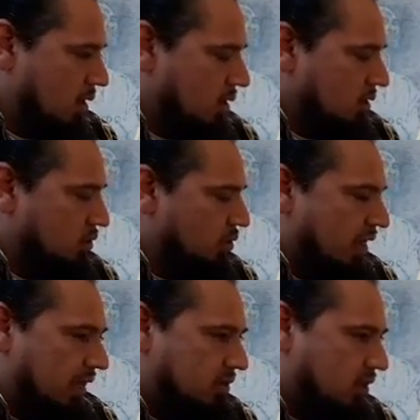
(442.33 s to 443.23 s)
So
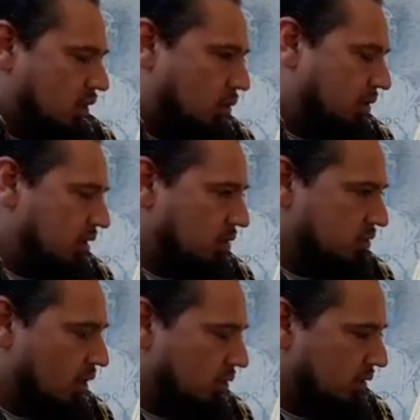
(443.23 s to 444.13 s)
that's quarter
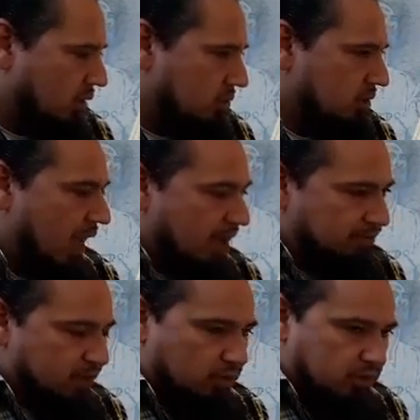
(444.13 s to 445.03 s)
notes, whole notes.
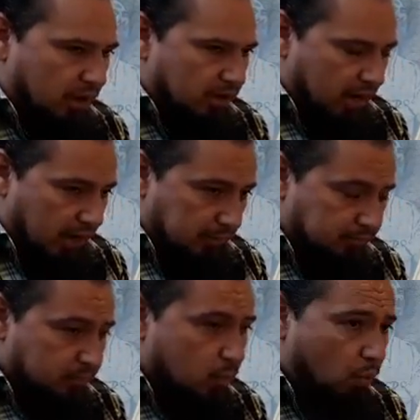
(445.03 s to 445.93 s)
Half notes
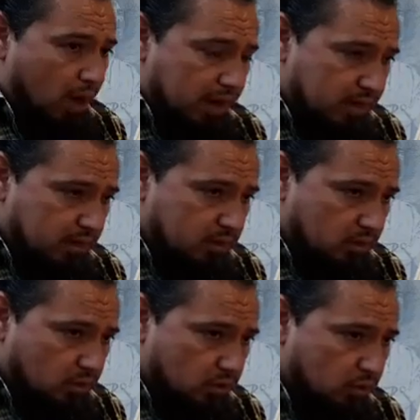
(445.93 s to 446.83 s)
are
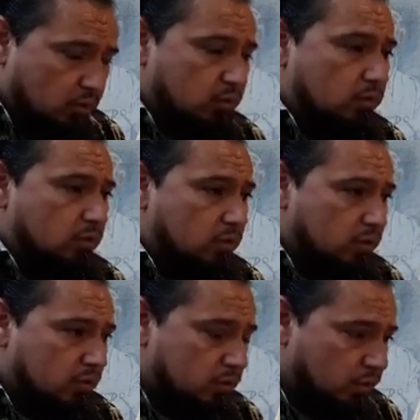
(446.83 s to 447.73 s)
1, 2,
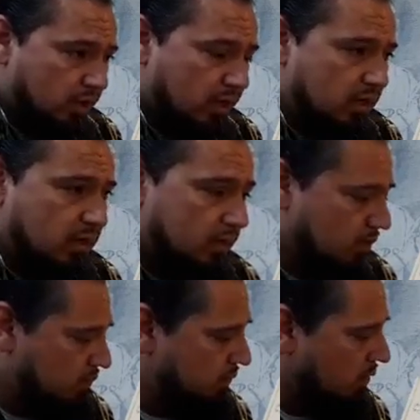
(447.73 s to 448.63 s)
3,
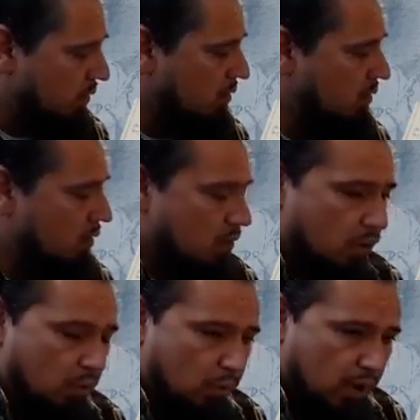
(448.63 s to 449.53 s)
4.
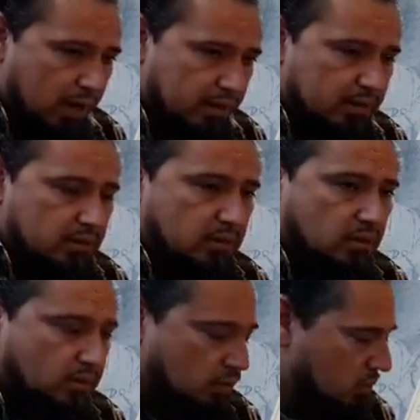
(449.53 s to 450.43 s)

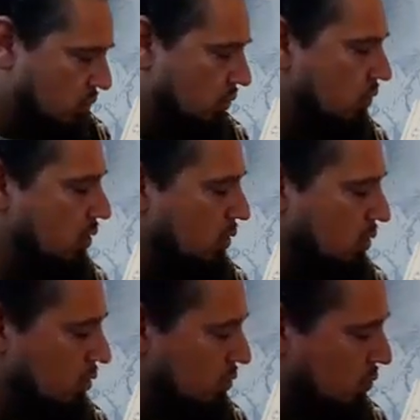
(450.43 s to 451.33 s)
1, 2,
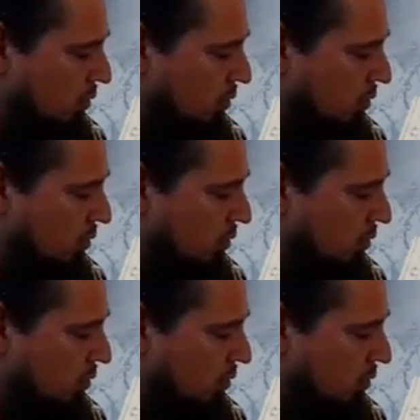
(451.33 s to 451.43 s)
3,